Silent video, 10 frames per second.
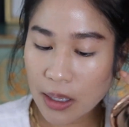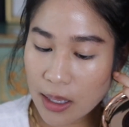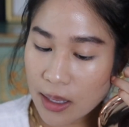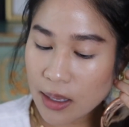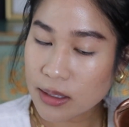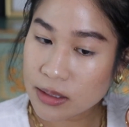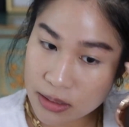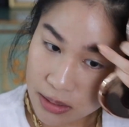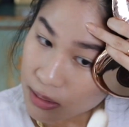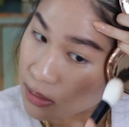
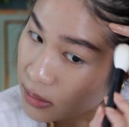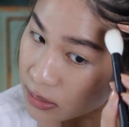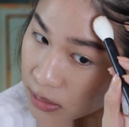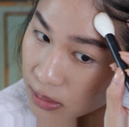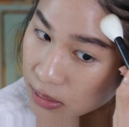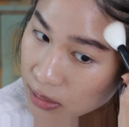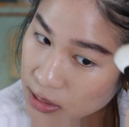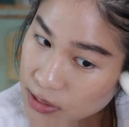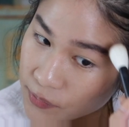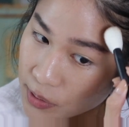And
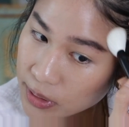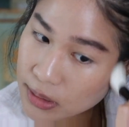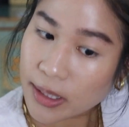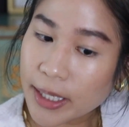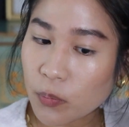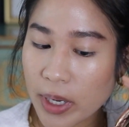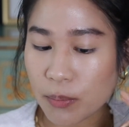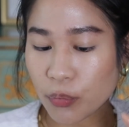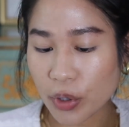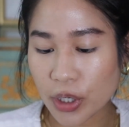it's a very
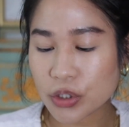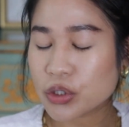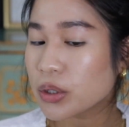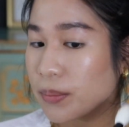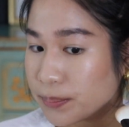lightweight brush.